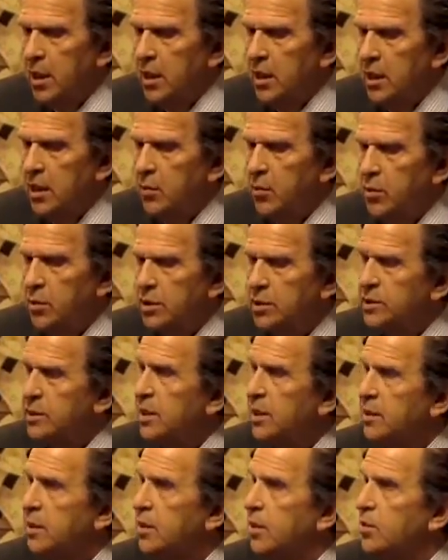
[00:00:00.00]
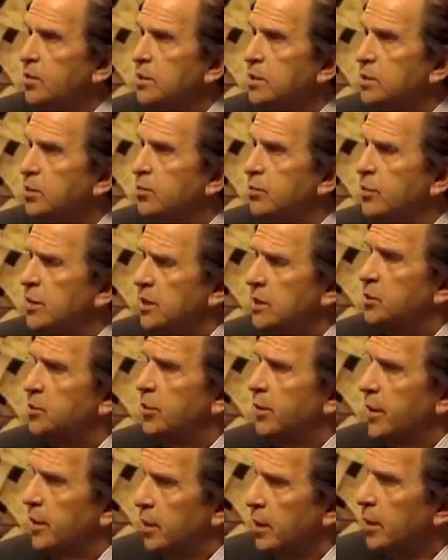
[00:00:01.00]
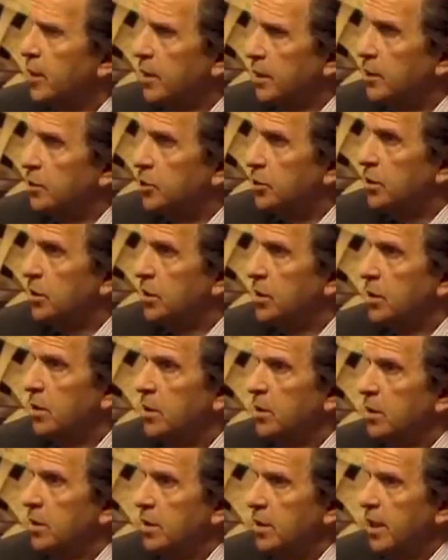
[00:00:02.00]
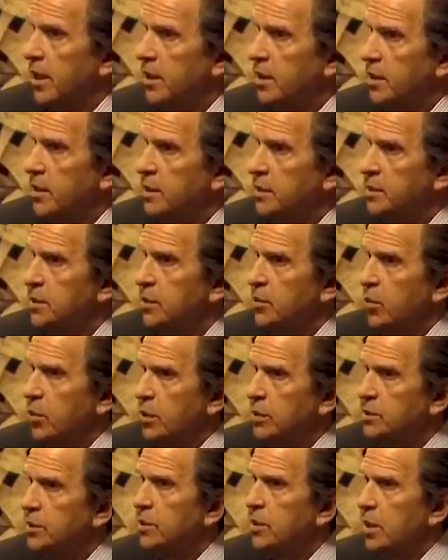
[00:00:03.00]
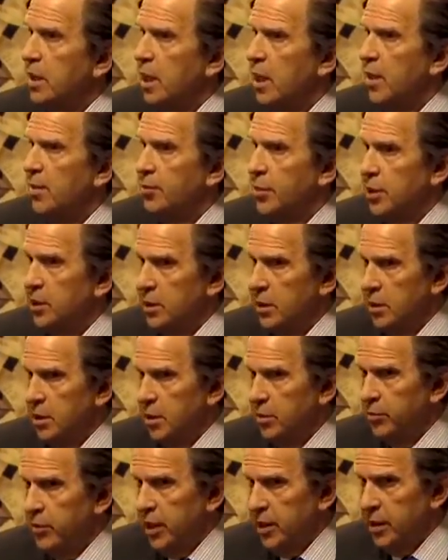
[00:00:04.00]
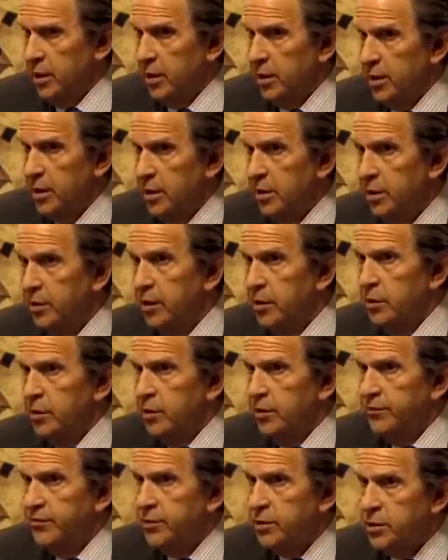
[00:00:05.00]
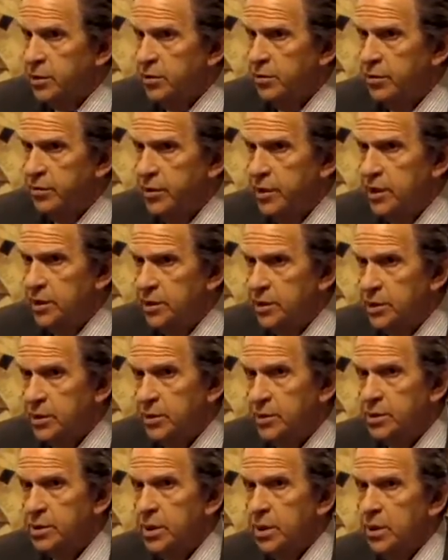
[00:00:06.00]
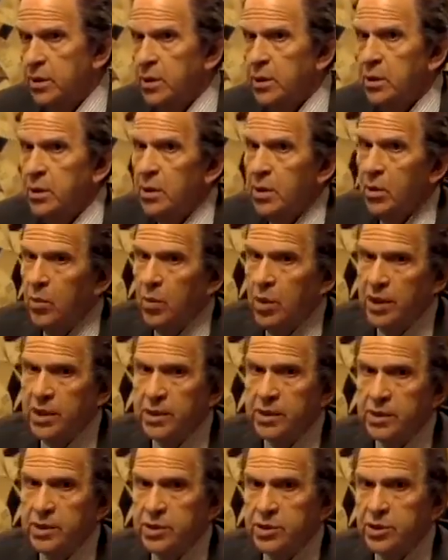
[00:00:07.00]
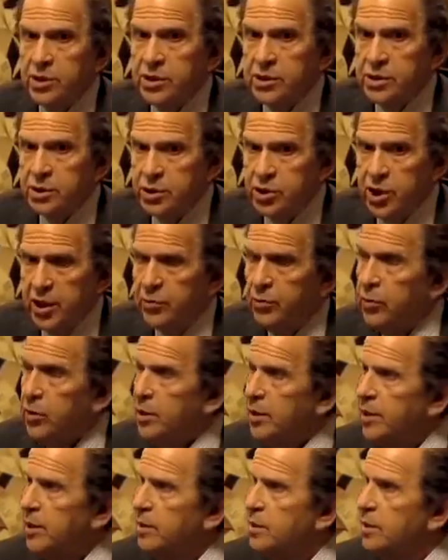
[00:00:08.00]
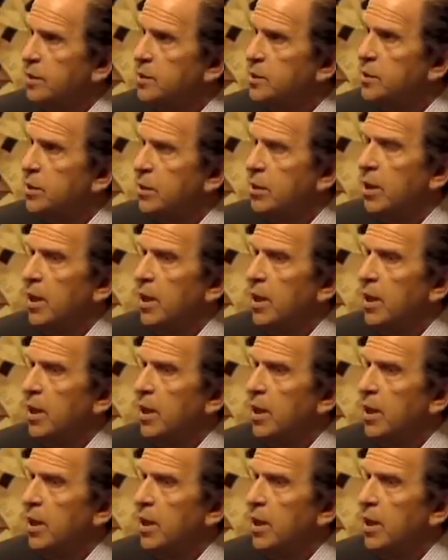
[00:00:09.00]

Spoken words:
it was that there was misregulation. That is, it wasn't competently regulated for 2 reasons. One is just generally this